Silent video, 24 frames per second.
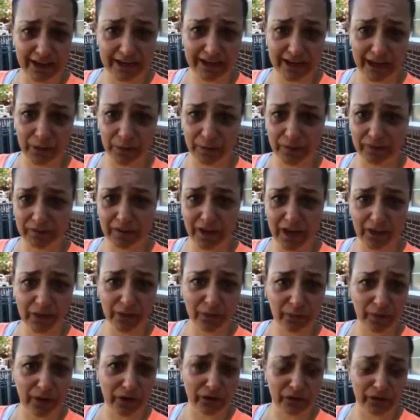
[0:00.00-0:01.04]
Right now, we've
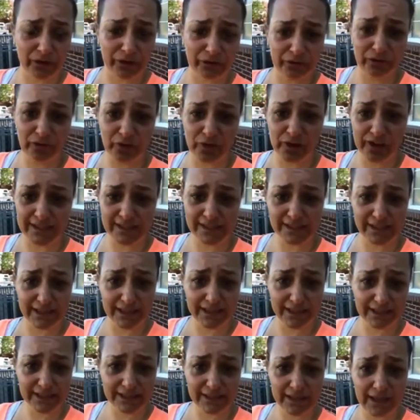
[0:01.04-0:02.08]
got
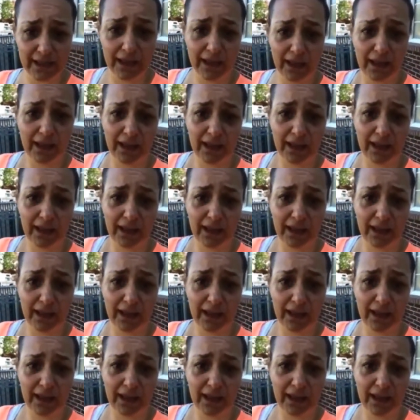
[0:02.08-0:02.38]
346.